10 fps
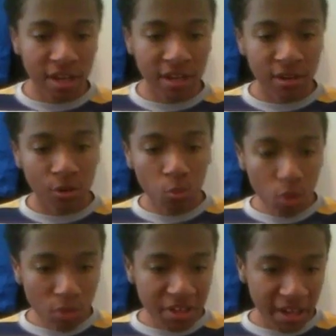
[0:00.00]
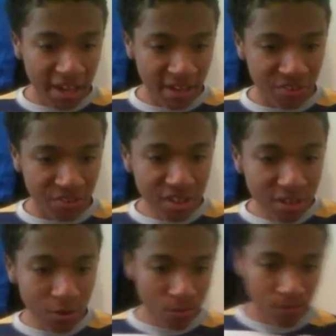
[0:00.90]
And what we have
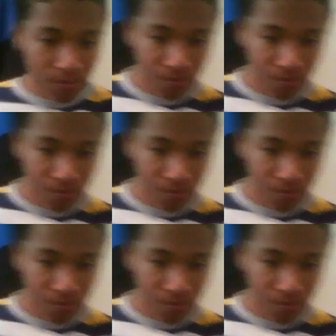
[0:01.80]
here